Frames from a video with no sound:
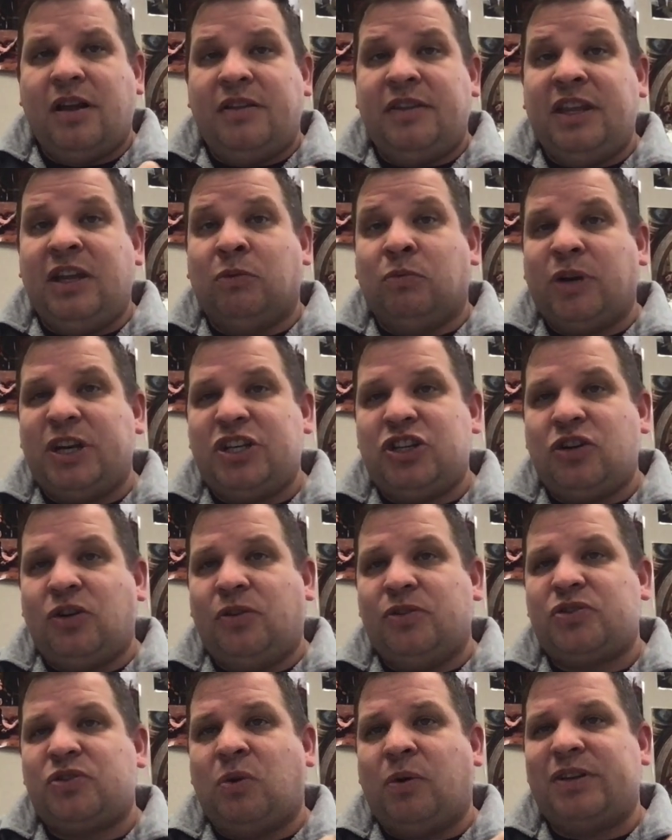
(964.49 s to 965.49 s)
The
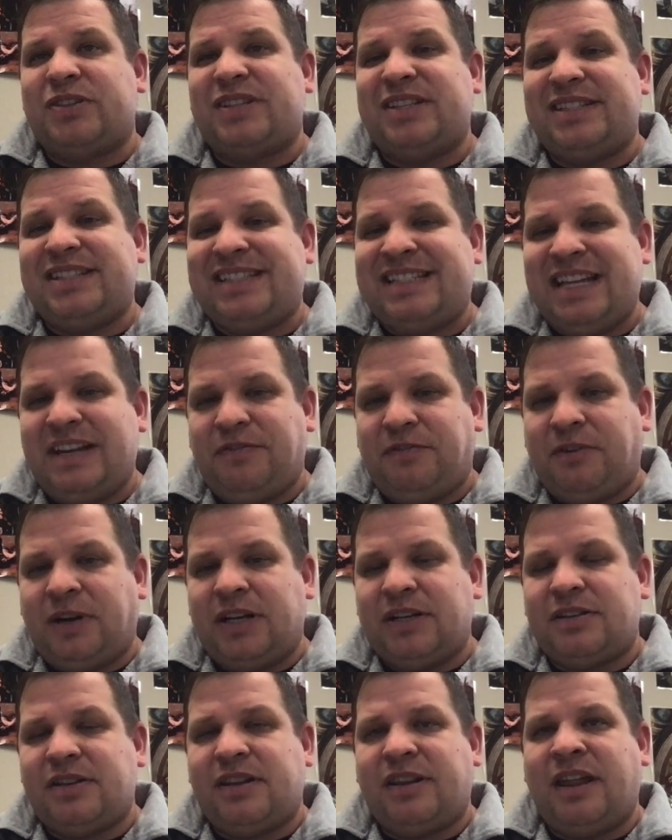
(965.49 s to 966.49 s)
original source is
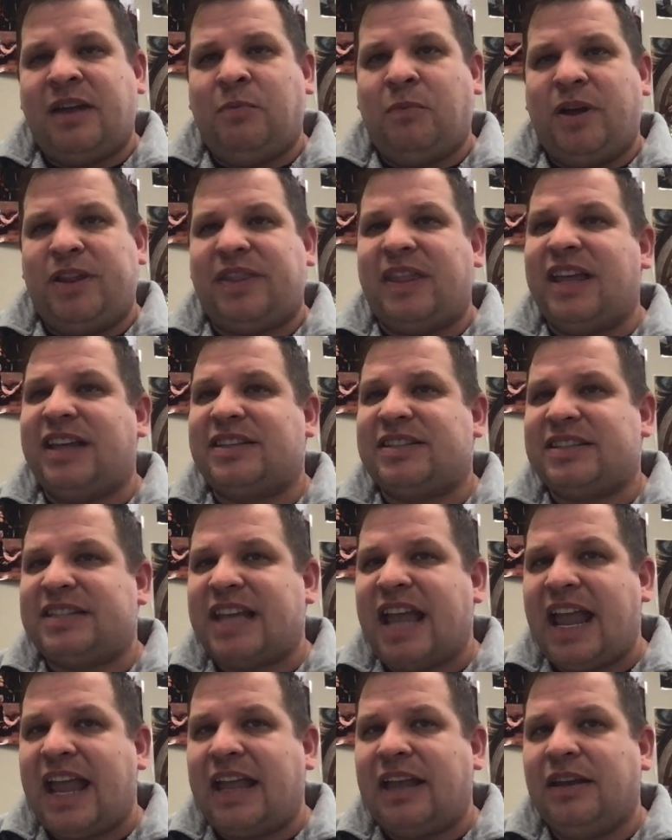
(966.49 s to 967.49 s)
different than what they
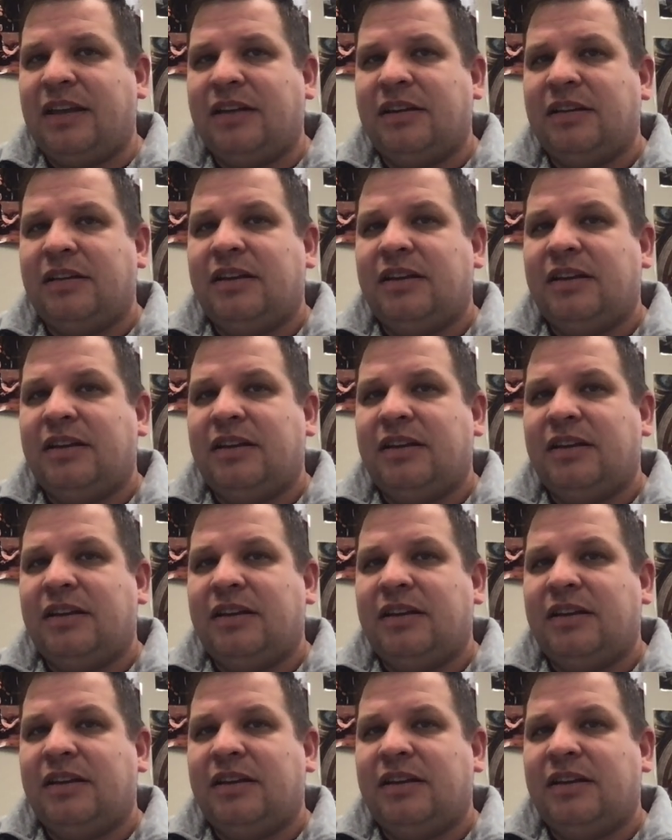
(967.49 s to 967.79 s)
say.